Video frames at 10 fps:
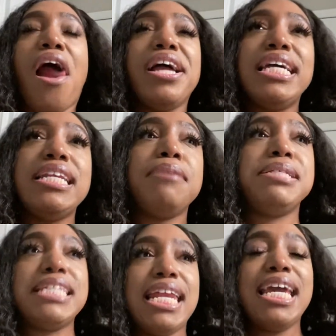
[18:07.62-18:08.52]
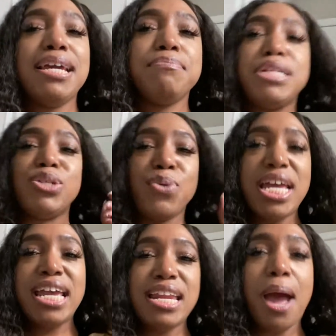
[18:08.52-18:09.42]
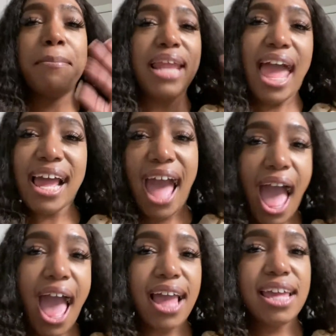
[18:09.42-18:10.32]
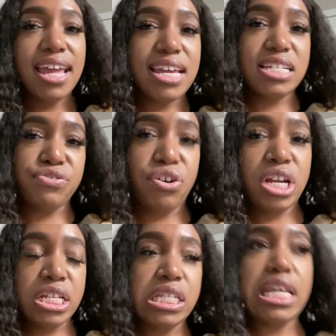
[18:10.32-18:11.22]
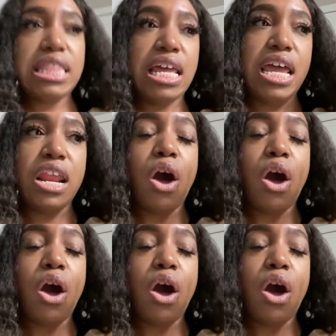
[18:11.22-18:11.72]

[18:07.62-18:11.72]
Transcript: end up sitting between a black guy and his friends and then an